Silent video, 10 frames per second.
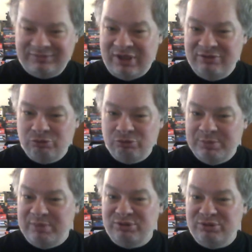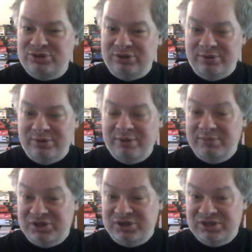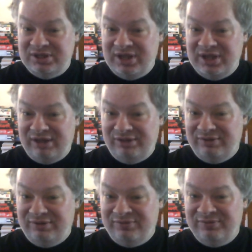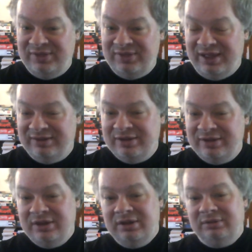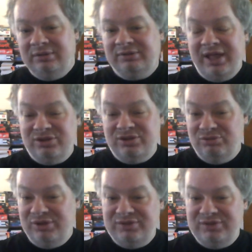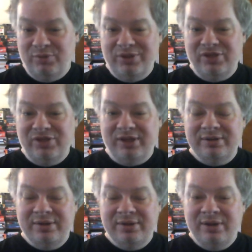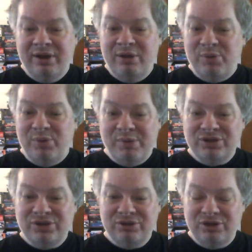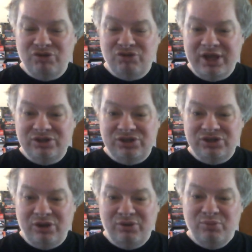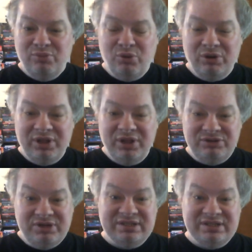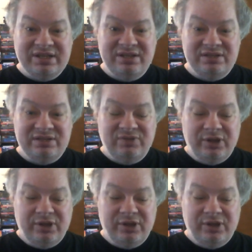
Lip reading: remember to mention the title of that canceled release for one thing, but I'm also going to try and show more LaserDisc in this video.